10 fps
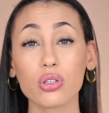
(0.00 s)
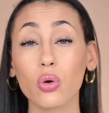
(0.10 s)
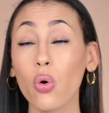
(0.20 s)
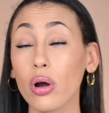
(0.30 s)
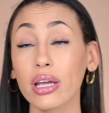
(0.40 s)

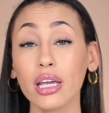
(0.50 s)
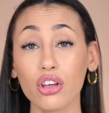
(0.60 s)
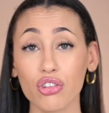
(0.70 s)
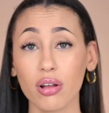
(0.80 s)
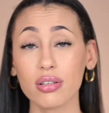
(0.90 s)

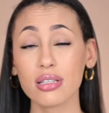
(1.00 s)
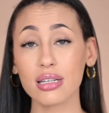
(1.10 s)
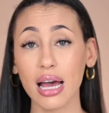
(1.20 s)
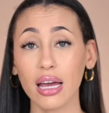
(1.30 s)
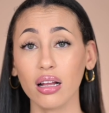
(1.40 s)
Caucasian
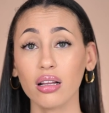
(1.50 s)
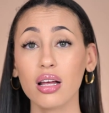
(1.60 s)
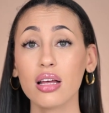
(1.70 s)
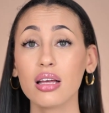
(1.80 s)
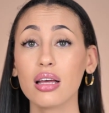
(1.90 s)
style
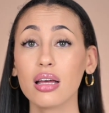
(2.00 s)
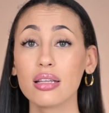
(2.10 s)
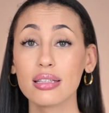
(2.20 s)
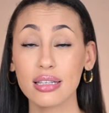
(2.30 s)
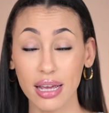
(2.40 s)

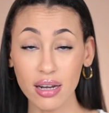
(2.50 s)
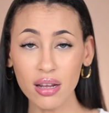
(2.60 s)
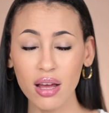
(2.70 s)
skin,